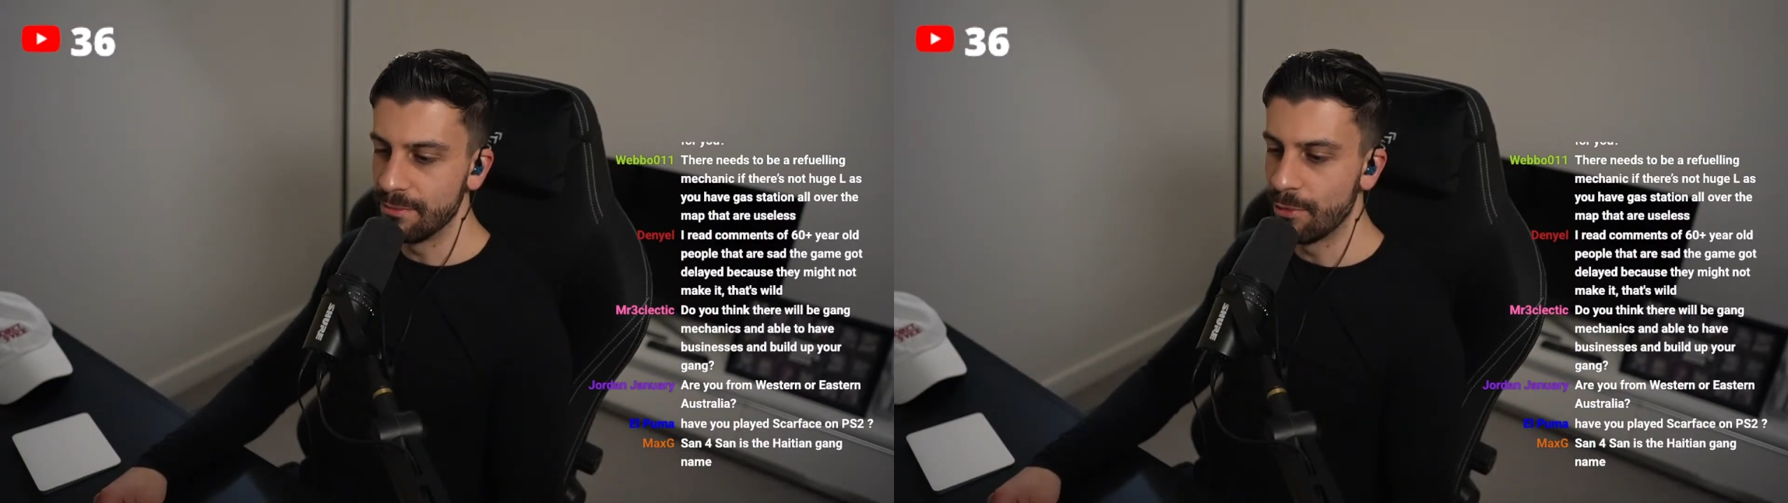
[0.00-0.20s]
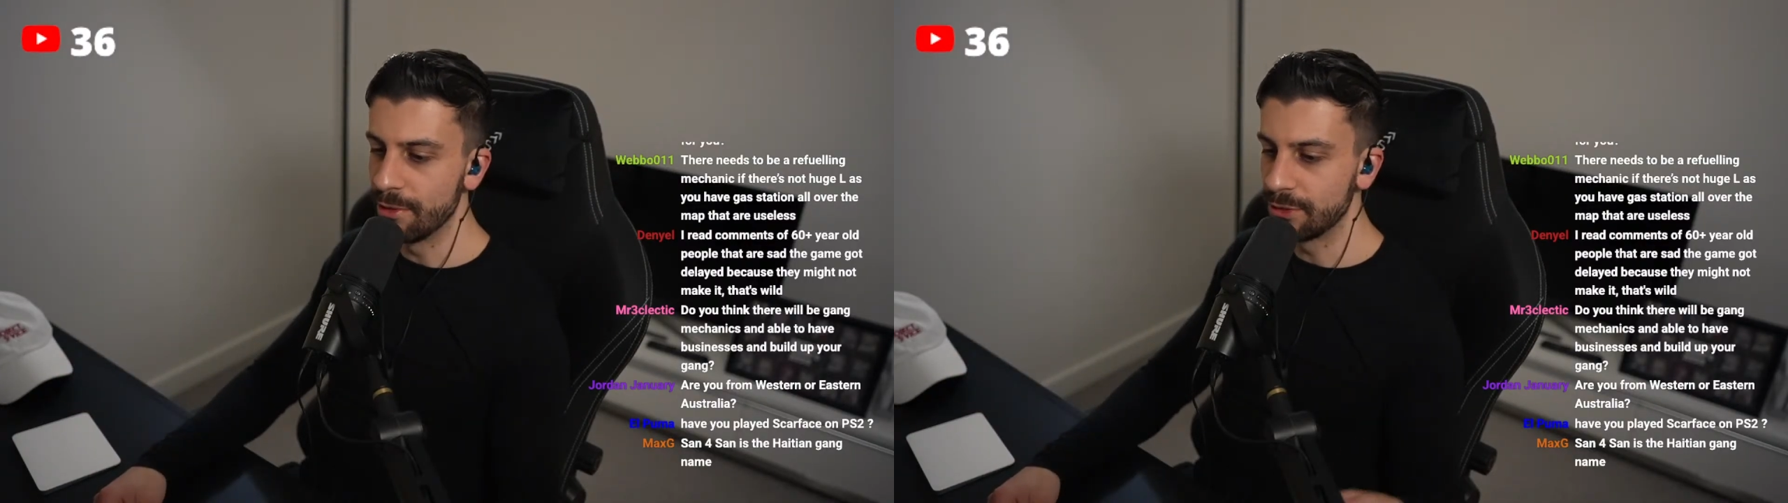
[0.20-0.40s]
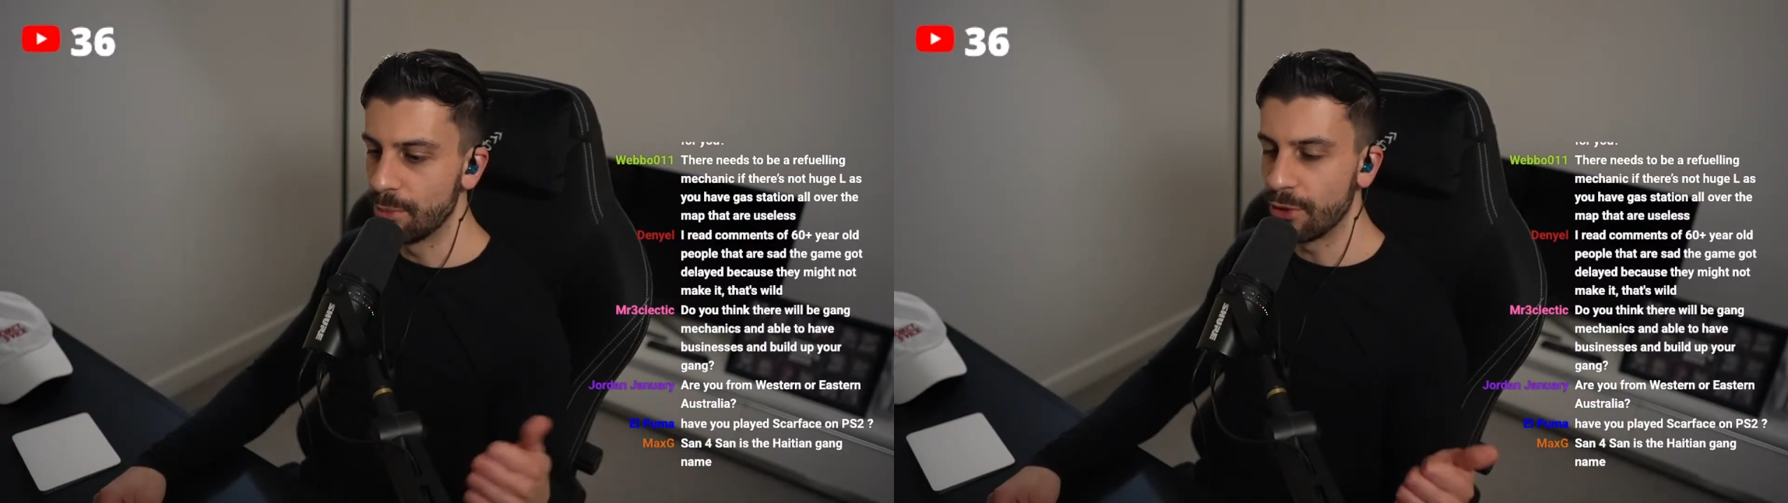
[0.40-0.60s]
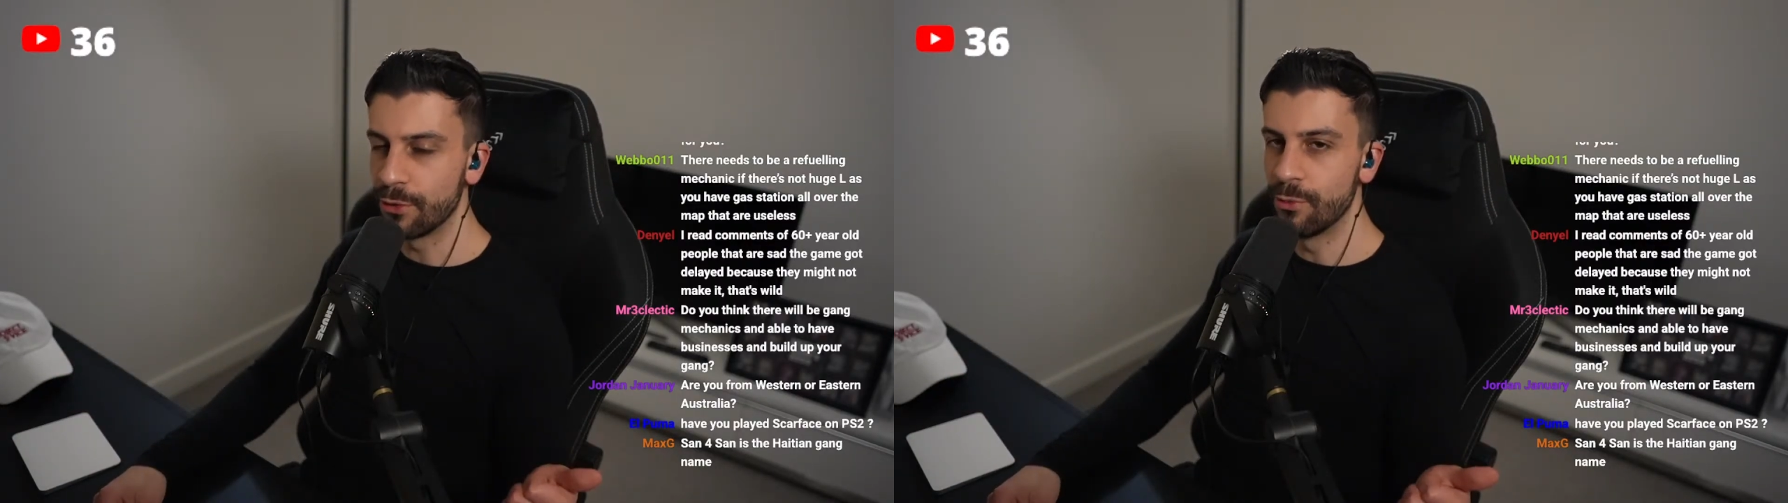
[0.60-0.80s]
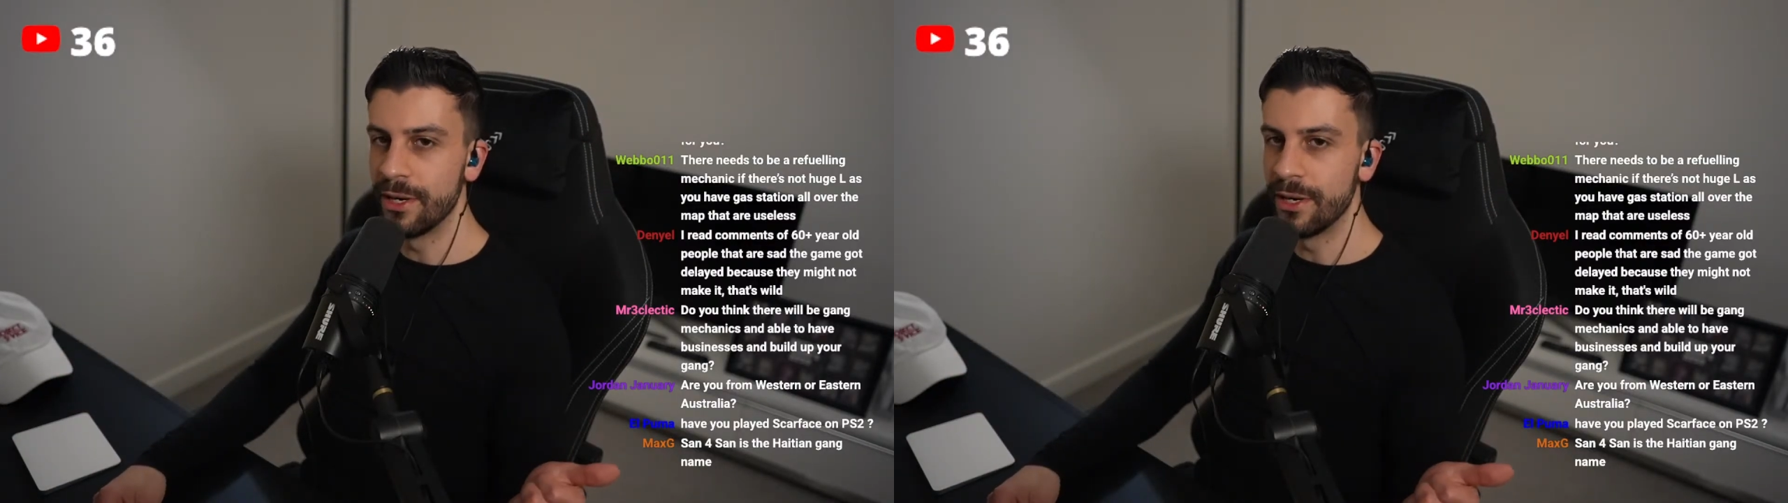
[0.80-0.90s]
once Michael